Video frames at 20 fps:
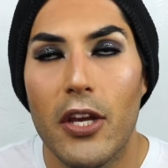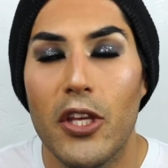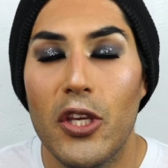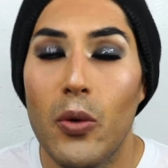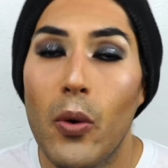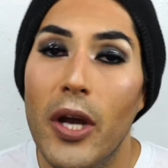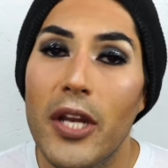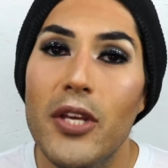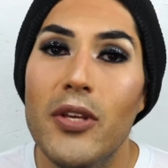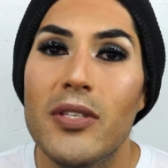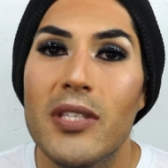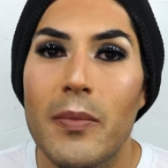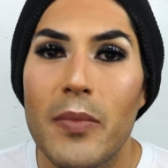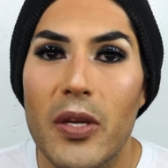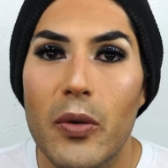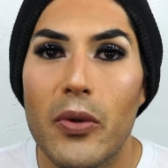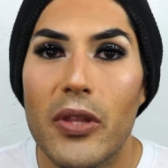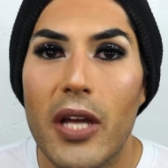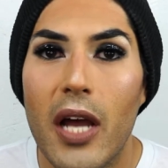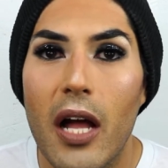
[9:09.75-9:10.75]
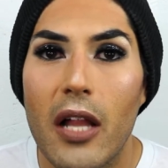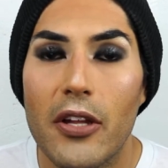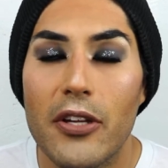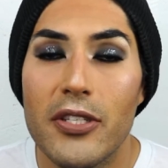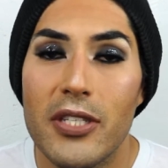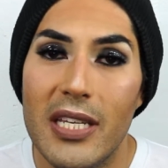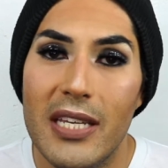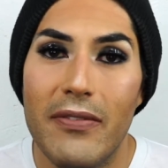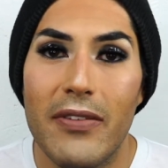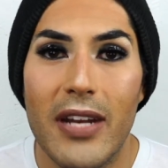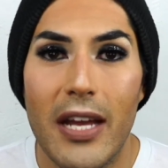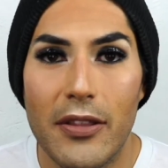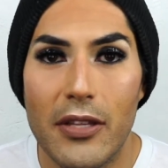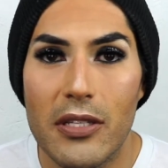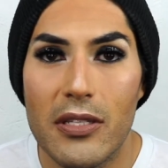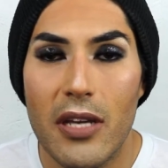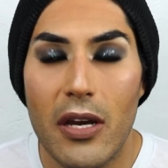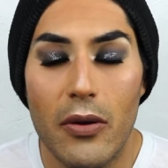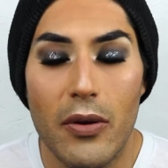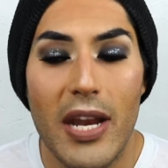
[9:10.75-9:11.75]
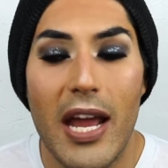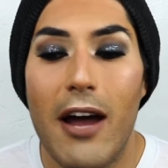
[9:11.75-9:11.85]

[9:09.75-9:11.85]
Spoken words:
you wanna use something with color to even out the tone.